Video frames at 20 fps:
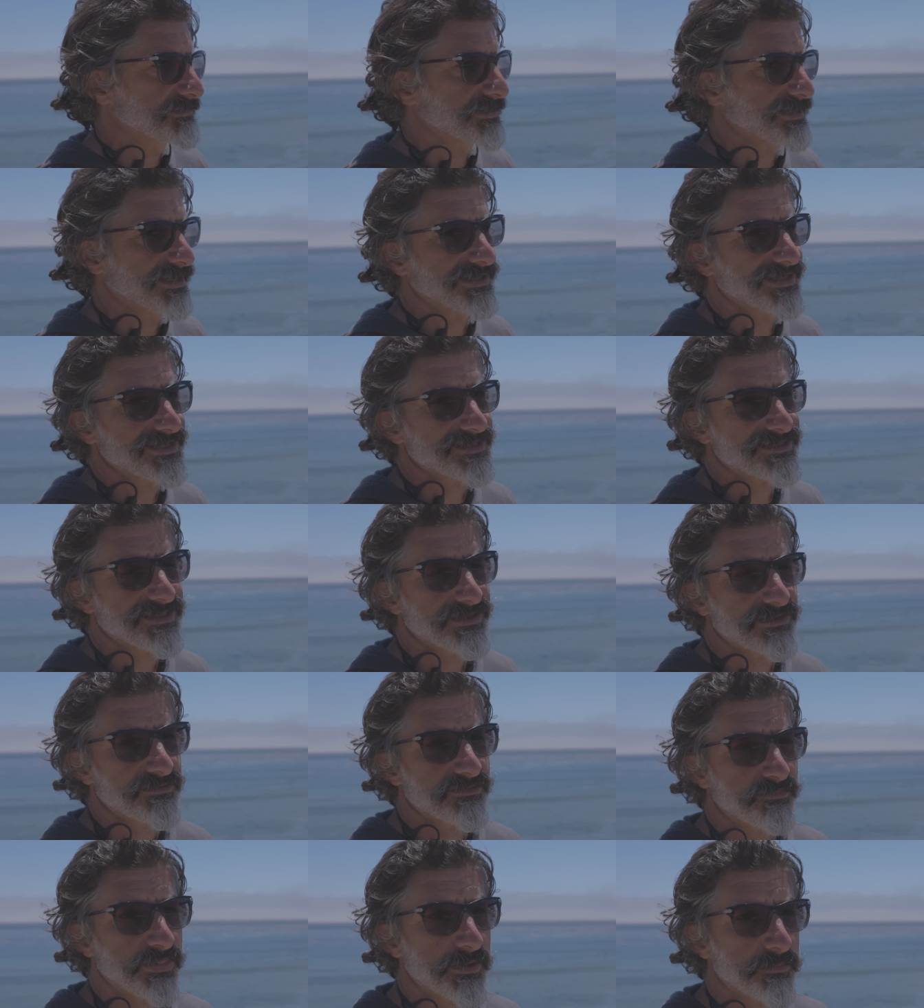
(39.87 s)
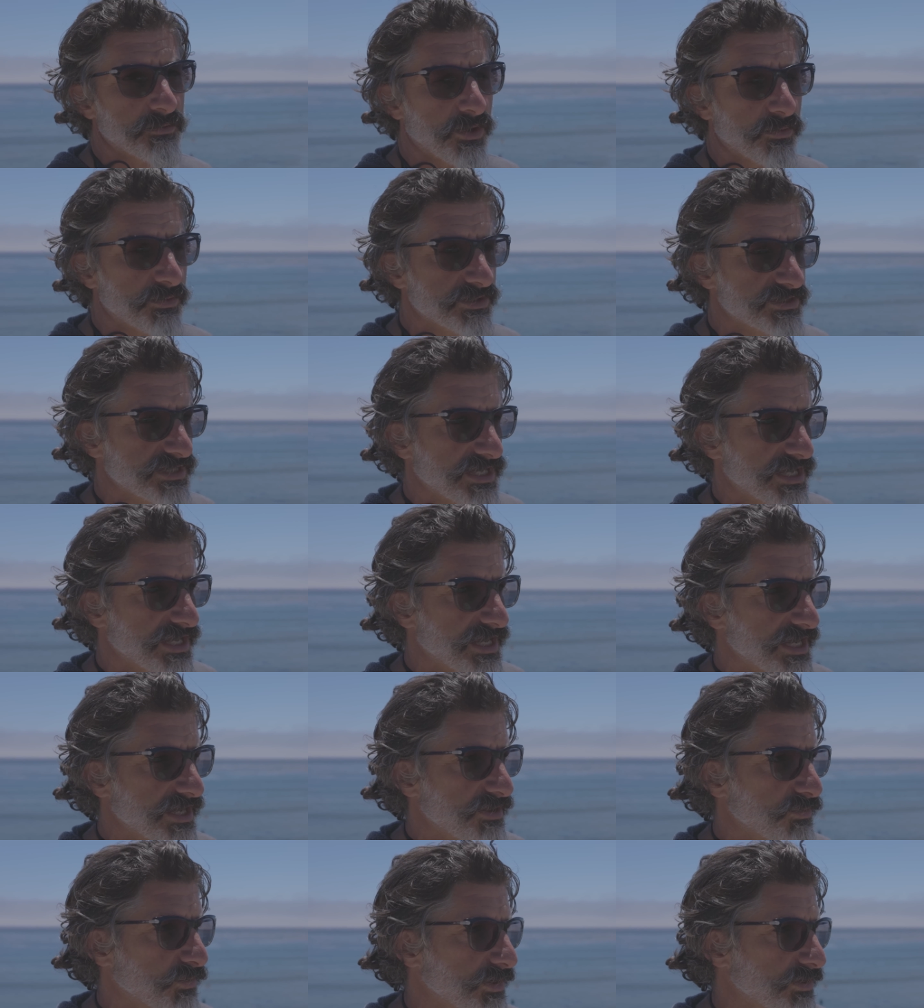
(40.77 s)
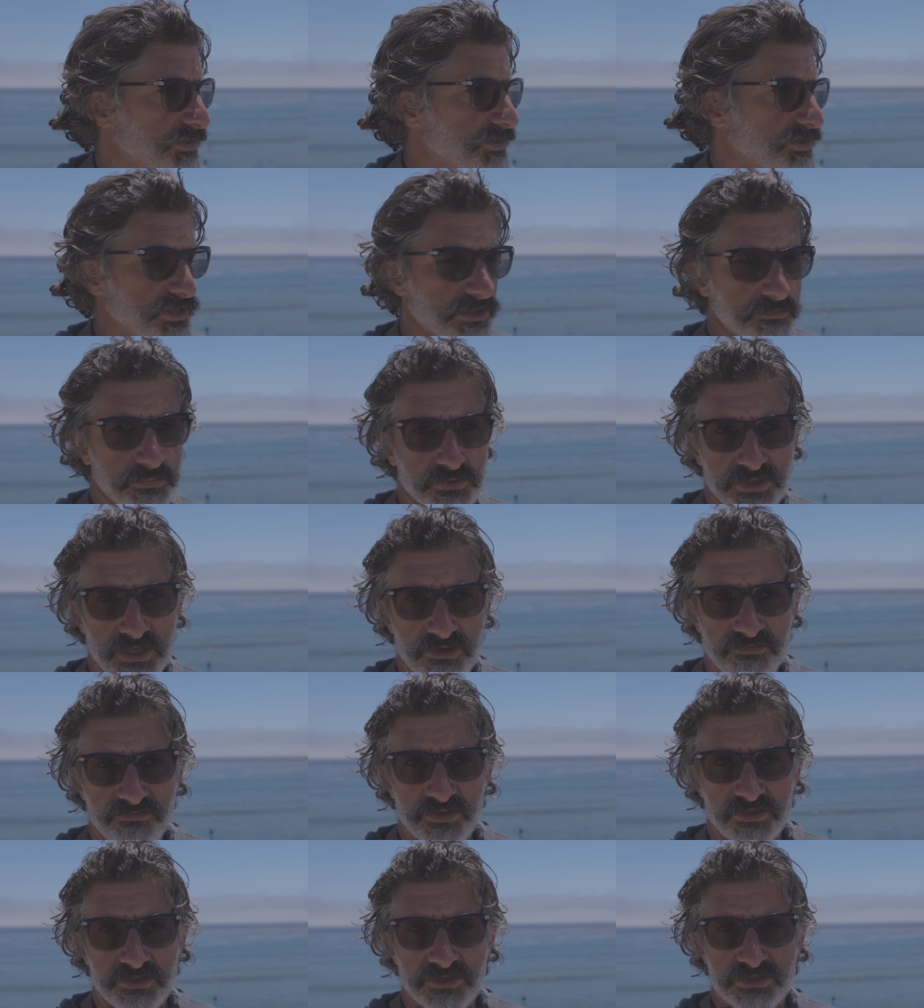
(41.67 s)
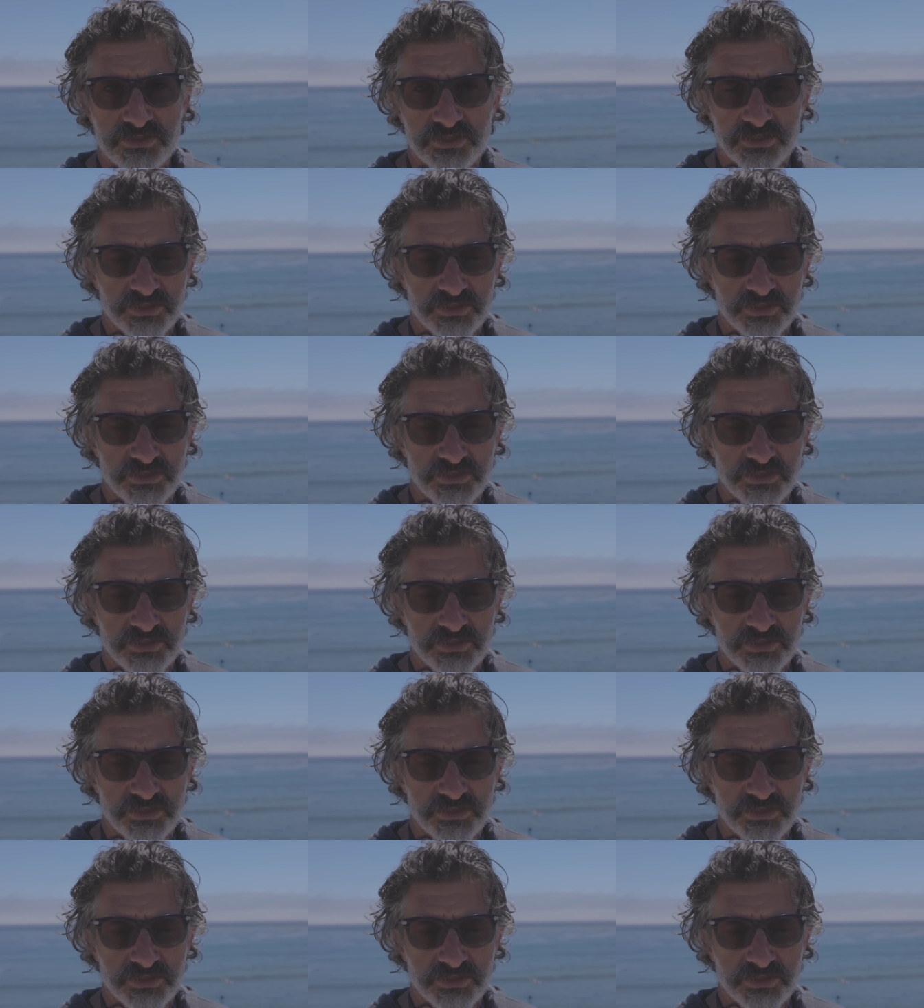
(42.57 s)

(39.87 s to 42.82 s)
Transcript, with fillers: I mean, I guess like, people always say, "Hey, when are you going to put that fitness